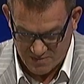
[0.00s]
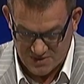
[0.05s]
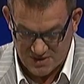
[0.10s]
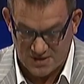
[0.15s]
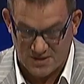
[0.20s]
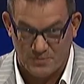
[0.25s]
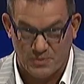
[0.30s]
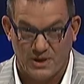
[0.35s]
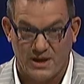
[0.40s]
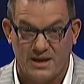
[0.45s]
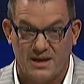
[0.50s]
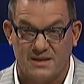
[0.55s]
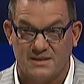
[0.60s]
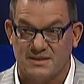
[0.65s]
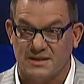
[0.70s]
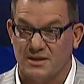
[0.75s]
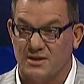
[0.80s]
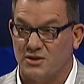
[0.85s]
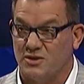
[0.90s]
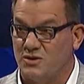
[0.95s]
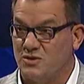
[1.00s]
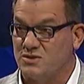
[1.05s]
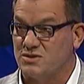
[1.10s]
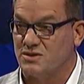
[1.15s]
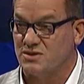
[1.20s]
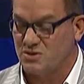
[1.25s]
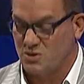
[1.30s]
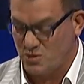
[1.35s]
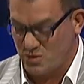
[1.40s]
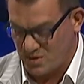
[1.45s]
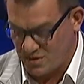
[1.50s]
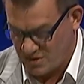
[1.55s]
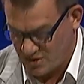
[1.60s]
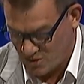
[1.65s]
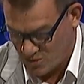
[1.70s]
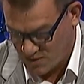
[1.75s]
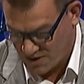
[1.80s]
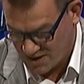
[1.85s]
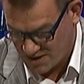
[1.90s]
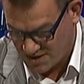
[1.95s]
on the planet to introduce a totally new
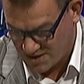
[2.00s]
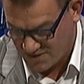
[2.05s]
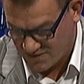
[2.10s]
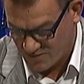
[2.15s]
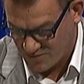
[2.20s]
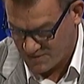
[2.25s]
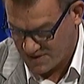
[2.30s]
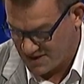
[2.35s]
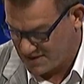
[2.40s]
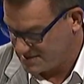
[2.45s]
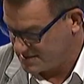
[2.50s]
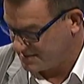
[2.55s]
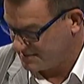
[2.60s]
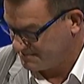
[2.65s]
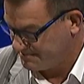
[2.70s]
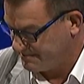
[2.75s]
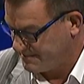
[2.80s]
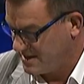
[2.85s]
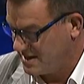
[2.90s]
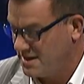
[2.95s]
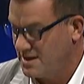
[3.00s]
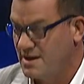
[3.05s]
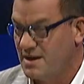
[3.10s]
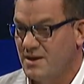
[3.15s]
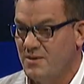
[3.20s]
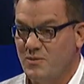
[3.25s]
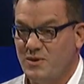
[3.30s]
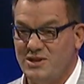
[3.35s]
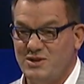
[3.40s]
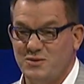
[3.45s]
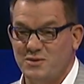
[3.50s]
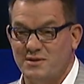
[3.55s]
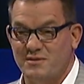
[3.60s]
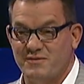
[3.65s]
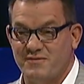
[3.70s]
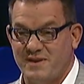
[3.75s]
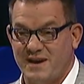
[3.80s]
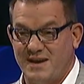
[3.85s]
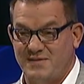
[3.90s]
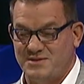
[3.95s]
way to deliver medicine. We do it in
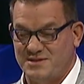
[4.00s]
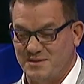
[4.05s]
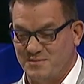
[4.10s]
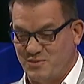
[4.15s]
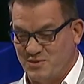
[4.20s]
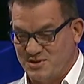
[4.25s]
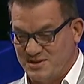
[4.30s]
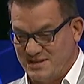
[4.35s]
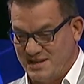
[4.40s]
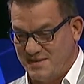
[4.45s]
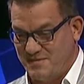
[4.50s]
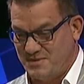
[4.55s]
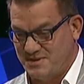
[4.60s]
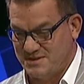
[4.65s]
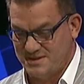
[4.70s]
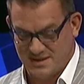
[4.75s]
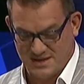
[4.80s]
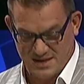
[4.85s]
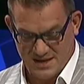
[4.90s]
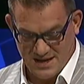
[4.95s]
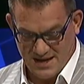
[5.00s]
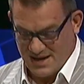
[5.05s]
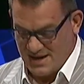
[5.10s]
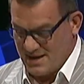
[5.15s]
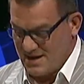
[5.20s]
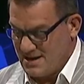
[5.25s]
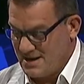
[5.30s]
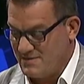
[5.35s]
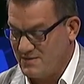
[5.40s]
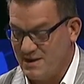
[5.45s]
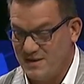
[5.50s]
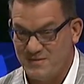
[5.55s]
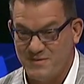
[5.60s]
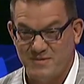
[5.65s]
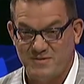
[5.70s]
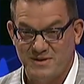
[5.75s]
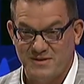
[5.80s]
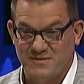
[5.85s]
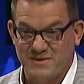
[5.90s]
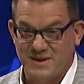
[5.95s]
5 simple steps, and I've got
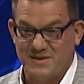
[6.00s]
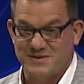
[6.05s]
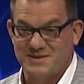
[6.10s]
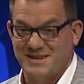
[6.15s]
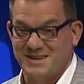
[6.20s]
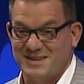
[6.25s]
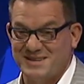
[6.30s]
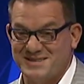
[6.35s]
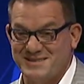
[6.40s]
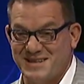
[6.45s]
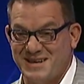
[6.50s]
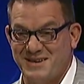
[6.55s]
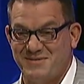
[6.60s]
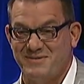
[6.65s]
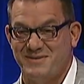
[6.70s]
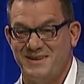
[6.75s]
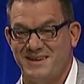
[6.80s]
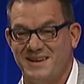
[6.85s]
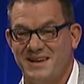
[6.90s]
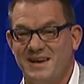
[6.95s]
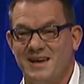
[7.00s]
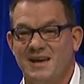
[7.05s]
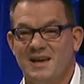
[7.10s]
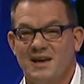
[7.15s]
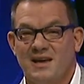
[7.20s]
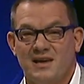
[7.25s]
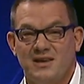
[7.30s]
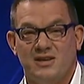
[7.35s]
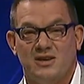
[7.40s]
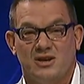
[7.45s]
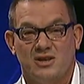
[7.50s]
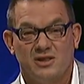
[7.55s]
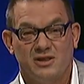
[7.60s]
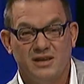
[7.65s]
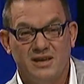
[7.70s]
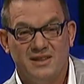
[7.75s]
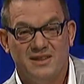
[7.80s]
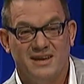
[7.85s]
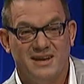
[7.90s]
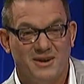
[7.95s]
55 seconds left. You
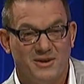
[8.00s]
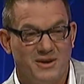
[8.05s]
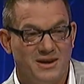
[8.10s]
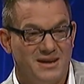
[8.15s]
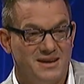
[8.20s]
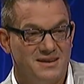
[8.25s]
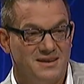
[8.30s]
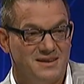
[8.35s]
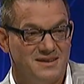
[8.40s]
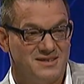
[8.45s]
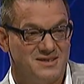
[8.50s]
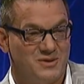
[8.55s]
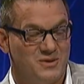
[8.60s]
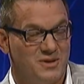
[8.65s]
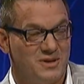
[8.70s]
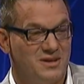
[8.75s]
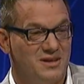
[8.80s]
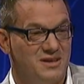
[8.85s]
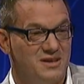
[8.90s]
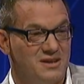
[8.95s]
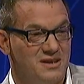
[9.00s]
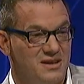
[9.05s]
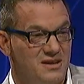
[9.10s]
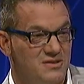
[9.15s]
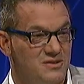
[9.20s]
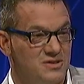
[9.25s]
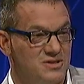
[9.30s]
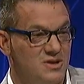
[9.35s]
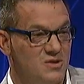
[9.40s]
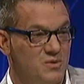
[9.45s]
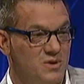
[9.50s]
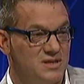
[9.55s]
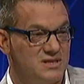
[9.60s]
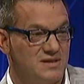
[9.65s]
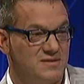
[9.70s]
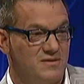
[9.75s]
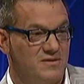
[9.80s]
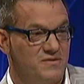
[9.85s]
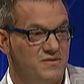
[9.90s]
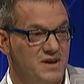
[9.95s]
clean the area so there's no risk of
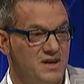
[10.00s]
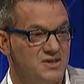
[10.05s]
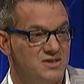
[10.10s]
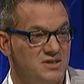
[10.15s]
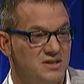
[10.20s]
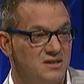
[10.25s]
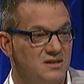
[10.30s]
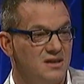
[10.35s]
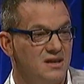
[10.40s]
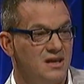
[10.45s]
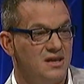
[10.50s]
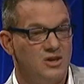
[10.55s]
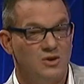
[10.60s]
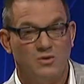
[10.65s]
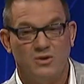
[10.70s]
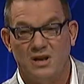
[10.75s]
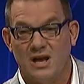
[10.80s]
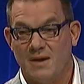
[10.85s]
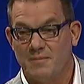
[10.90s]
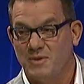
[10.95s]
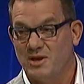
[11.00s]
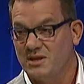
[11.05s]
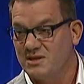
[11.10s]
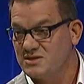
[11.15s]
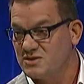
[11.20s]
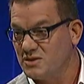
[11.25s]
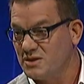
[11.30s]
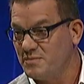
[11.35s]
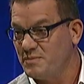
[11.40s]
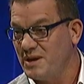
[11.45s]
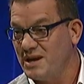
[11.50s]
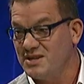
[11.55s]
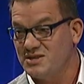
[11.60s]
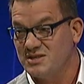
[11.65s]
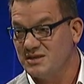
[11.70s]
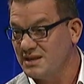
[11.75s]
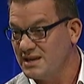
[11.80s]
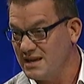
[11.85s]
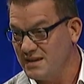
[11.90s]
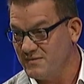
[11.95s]
infection. You numb it so the
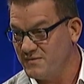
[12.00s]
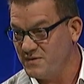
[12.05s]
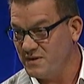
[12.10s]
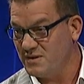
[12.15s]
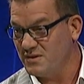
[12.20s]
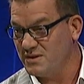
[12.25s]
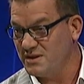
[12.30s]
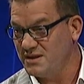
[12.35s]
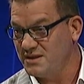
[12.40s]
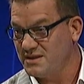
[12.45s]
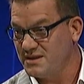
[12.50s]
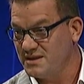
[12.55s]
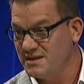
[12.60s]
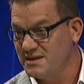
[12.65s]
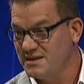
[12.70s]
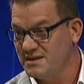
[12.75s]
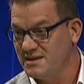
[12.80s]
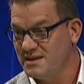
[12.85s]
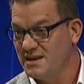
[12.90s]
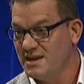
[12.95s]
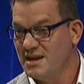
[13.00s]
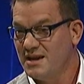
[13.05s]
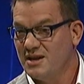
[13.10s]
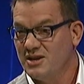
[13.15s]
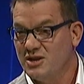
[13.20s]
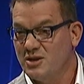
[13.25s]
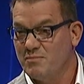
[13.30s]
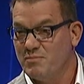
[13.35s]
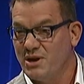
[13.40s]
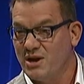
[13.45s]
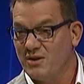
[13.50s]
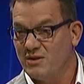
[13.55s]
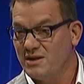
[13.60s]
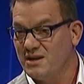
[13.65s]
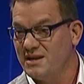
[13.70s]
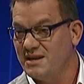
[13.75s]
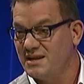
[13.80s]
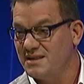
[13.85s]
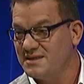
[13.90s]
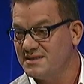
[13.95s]
patient can't feel anything. You barely
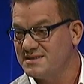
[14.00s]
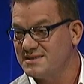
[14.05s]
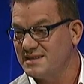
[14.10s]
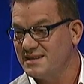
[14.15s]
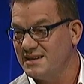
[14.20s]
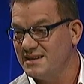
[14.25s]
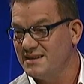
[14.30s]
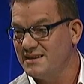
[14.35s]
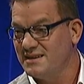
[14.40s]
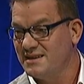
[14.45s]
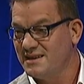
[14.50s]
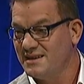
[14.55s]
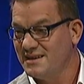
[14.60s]
nick the skin.